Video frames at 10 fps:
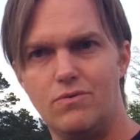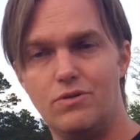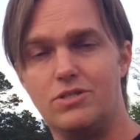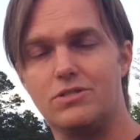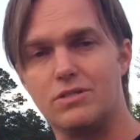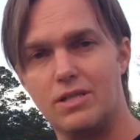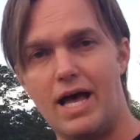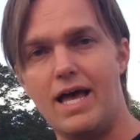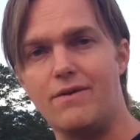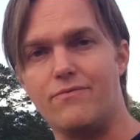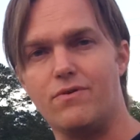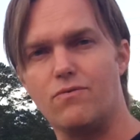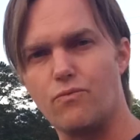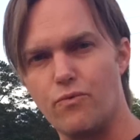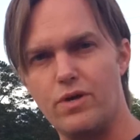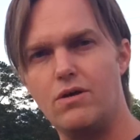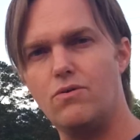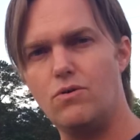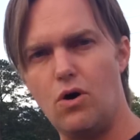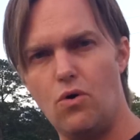which is life,
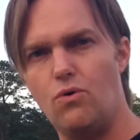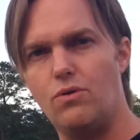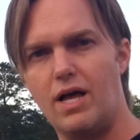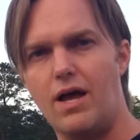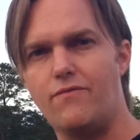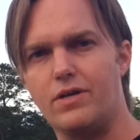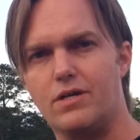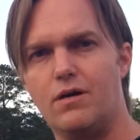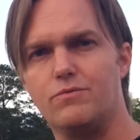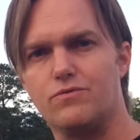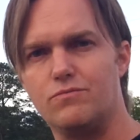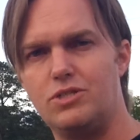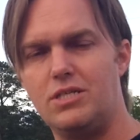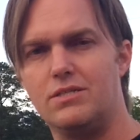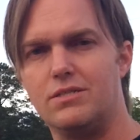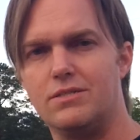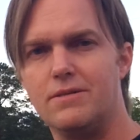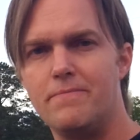real whole life that comes from Jesus.